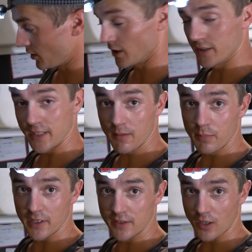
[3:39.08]
hooked up,
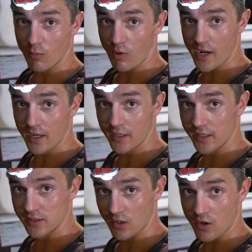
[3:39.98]
it's all wired,
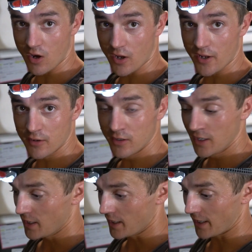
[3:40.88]
it's on auto,
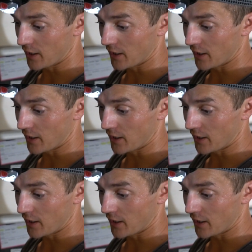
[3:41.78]
and I